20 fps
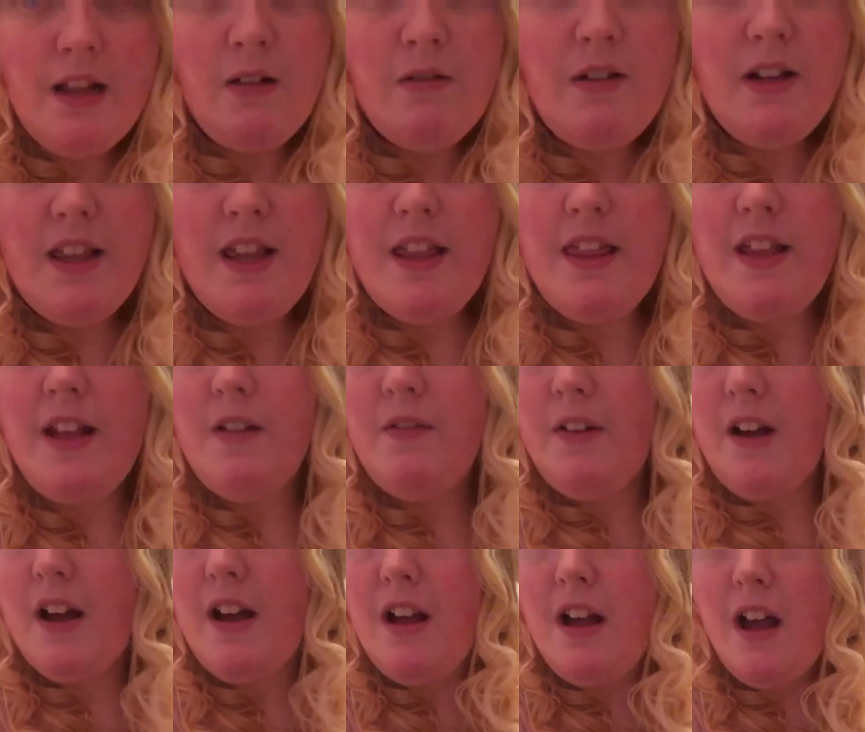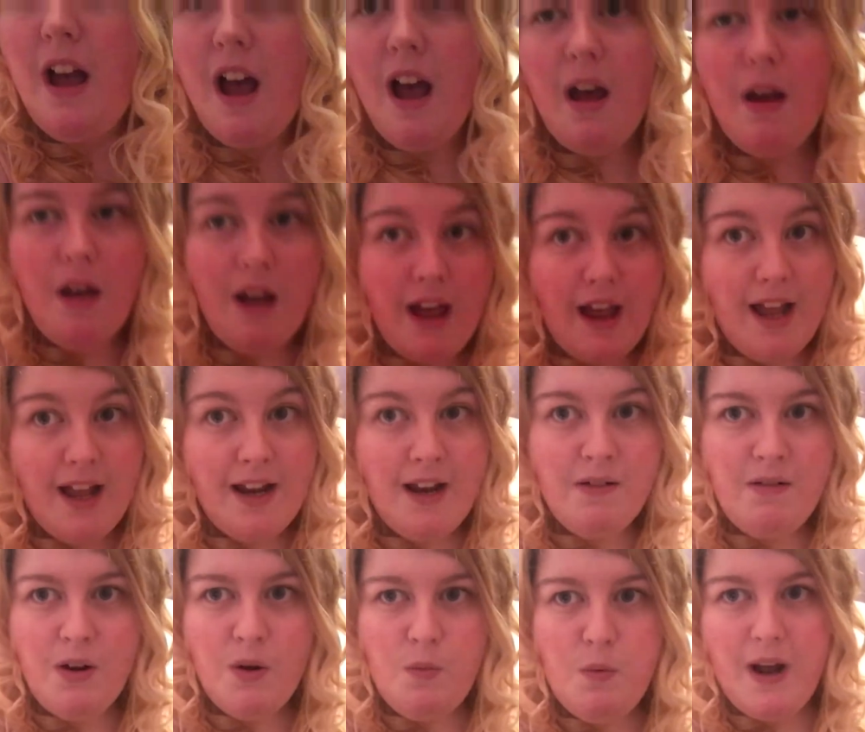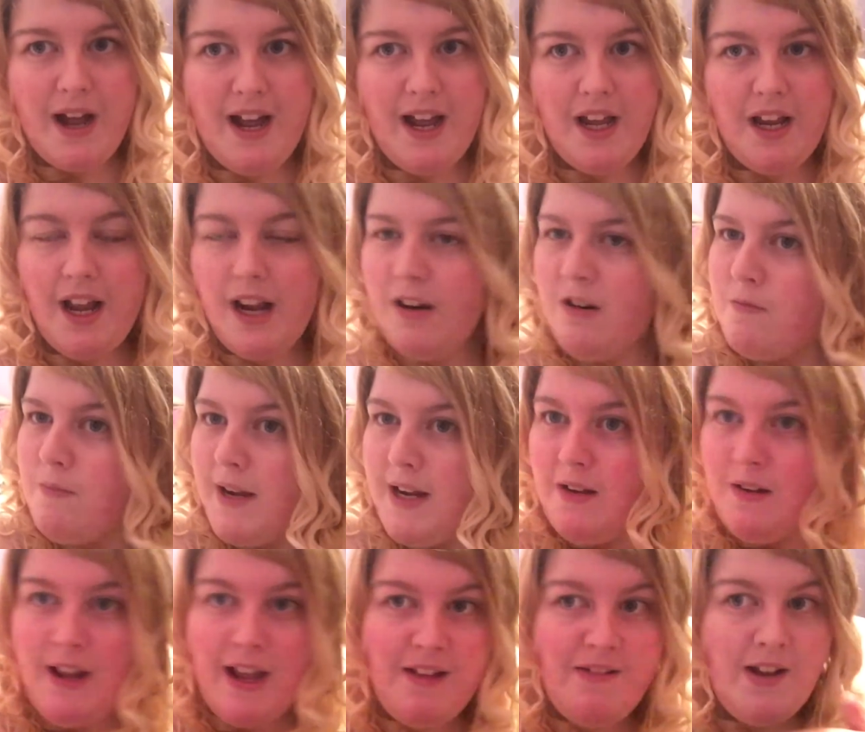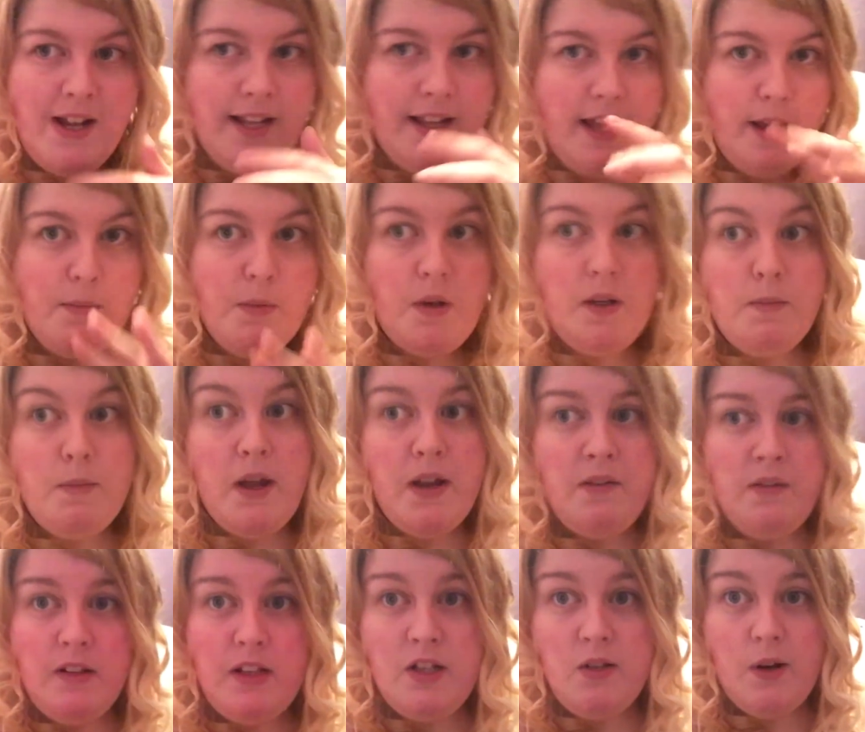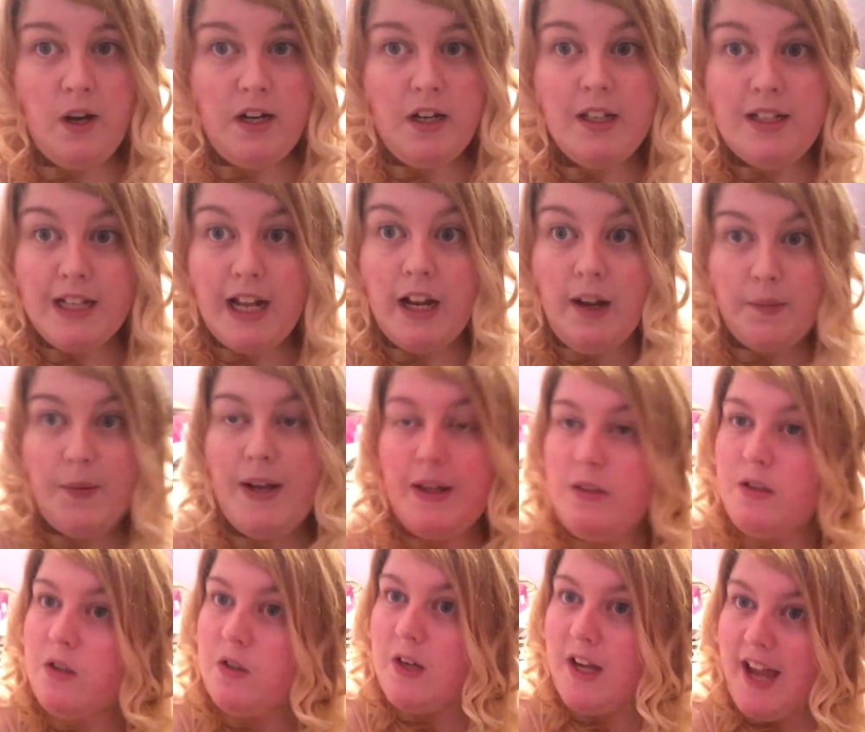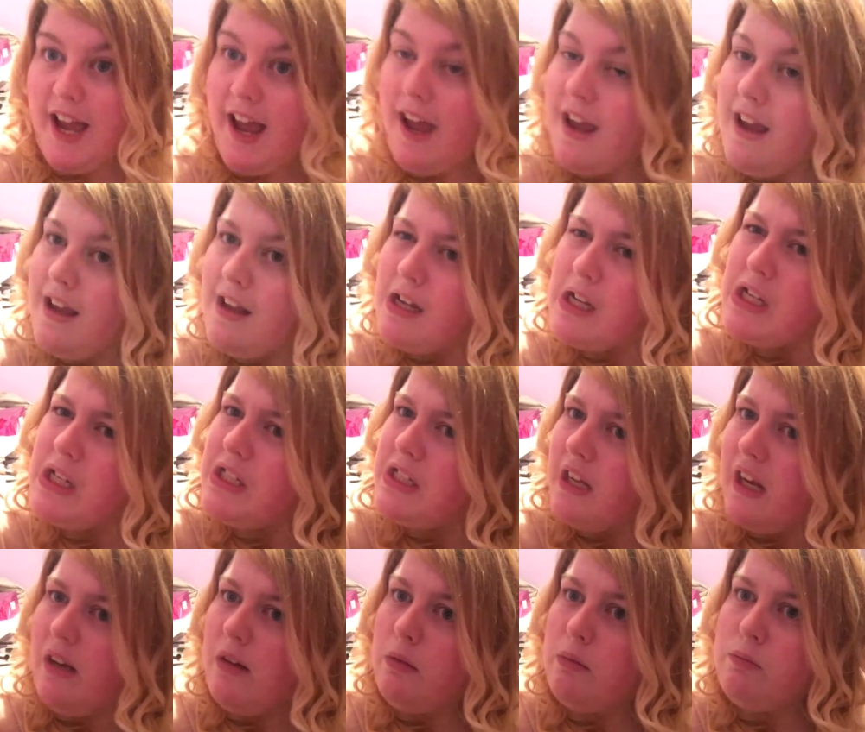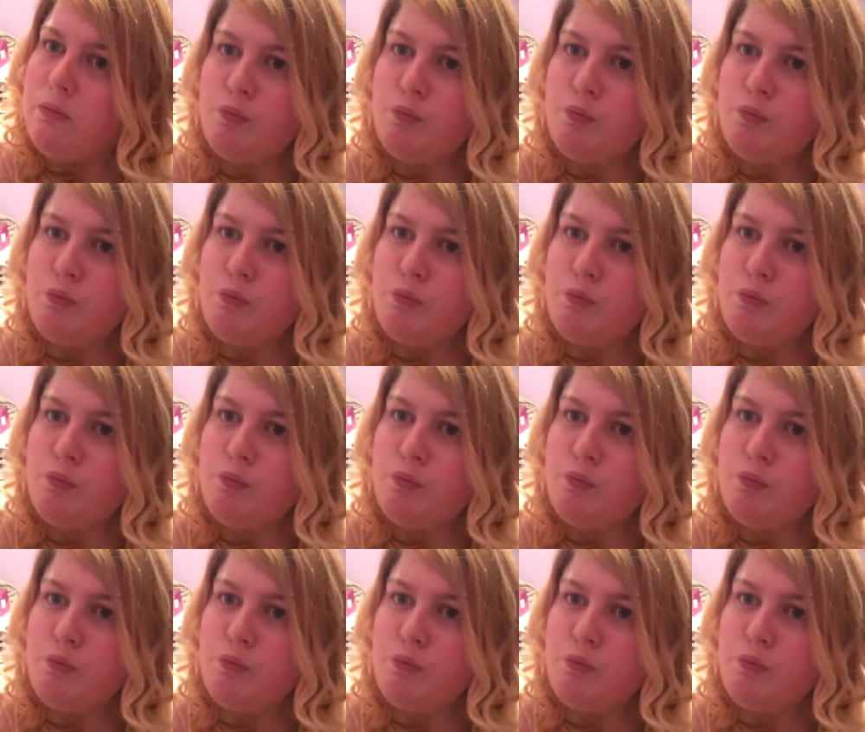longer than the other I don't know why I cut my own hair earlier but it's perfectly straight because I know how to cut hair so